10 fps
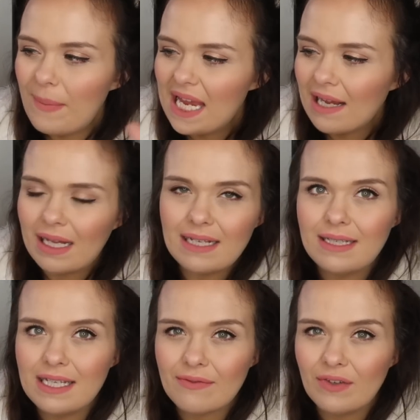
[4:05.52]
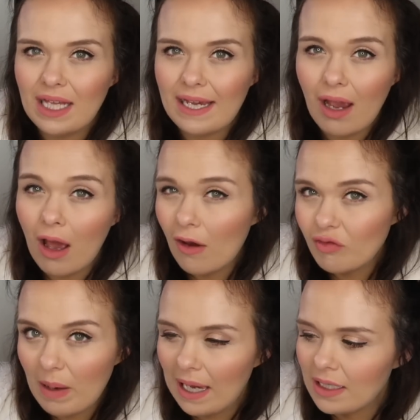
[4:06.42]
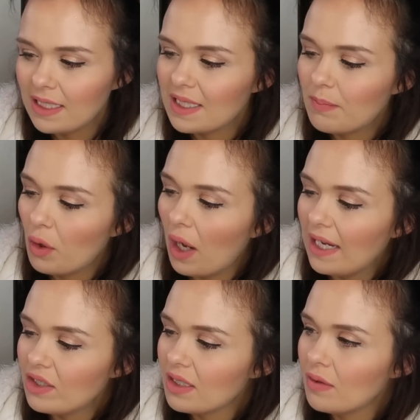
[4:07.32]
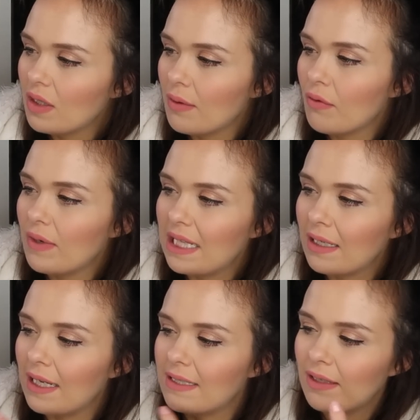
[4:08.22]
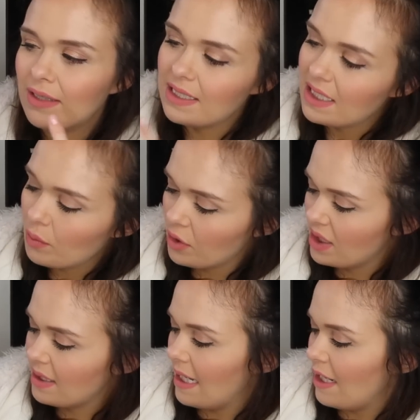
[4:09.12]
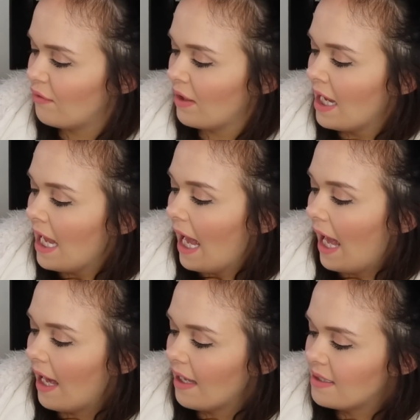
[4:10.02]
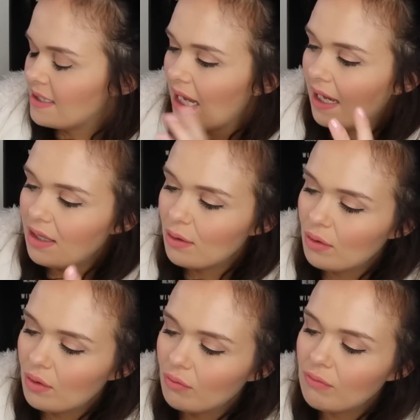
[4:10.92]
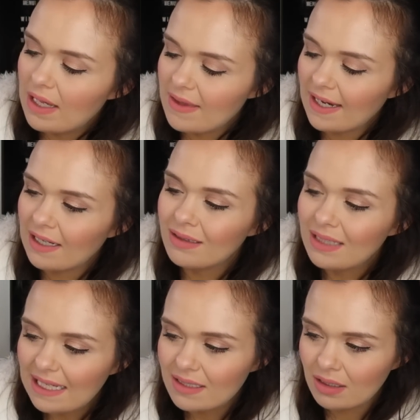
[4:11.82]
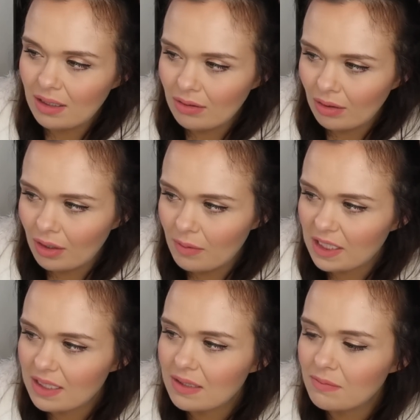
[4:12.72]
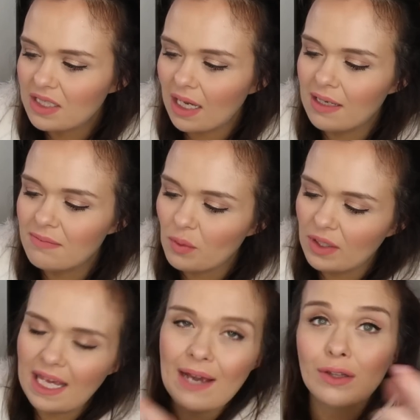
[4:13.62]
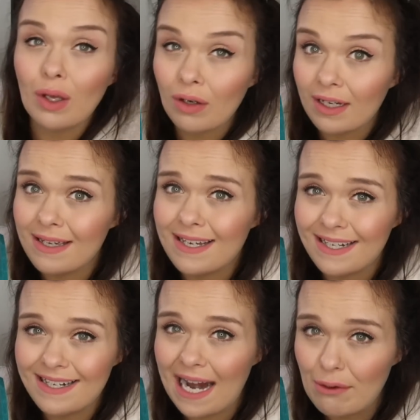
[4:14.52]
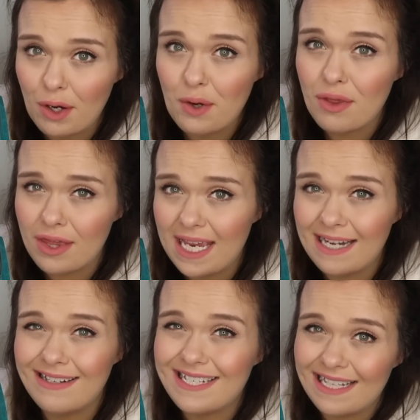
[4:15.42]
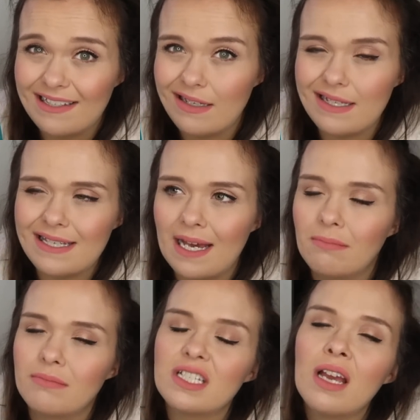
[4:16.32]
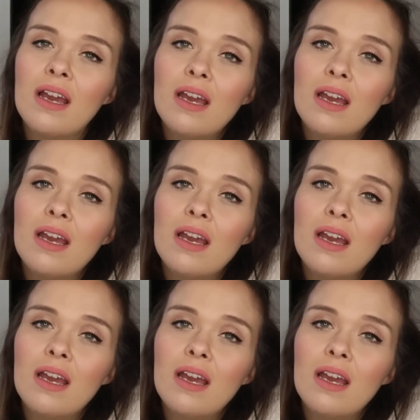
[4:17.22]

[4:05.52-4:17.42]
beer glasses for like half pints, but I just thought they were really nice, and they're dishwasher safe, and I thought right, they're gonna last a lot longer, because sometimes when they have longer narrow thin delicate stems